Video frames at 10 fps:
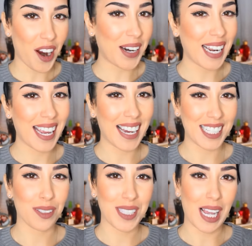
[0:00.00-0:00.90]
Alright, hey
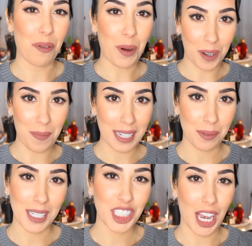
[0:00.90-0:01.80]
guys, what's up? Welcome back
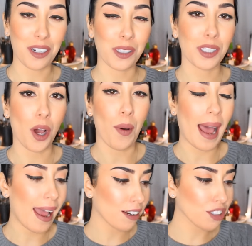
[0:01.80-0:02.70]
to my channel. So,
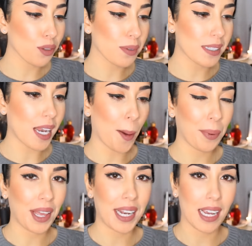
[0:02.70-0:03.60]
I actually was
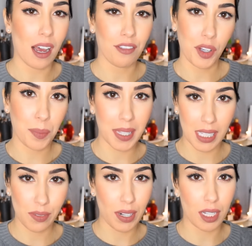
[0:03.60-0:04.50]
not planning on filming
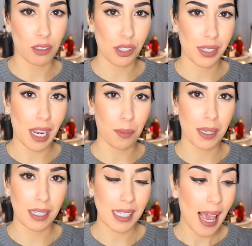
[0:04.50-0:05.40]
this video just now
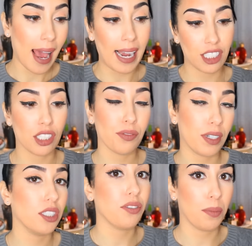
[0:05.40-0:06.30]
because I just
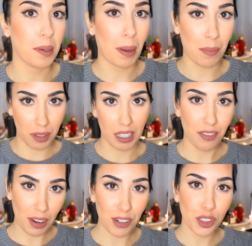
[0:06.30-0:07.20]
finished filming my monthly
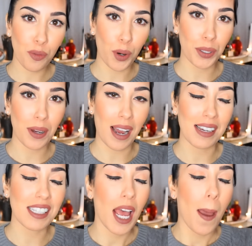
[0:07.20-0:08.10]
favorites for you
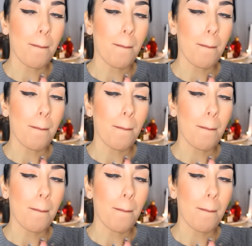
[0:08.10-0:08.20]
guys,